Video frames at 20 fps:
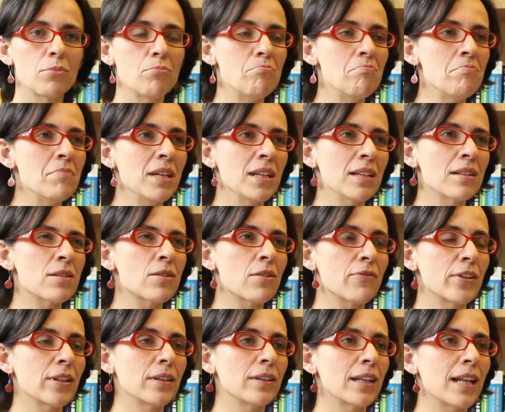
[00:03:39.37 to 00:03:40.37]
means of
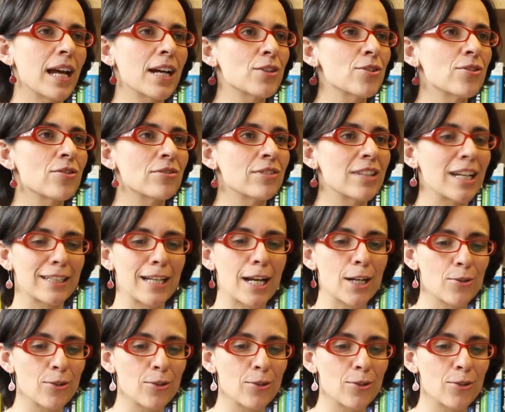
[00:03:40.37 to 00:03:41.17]
interaction that are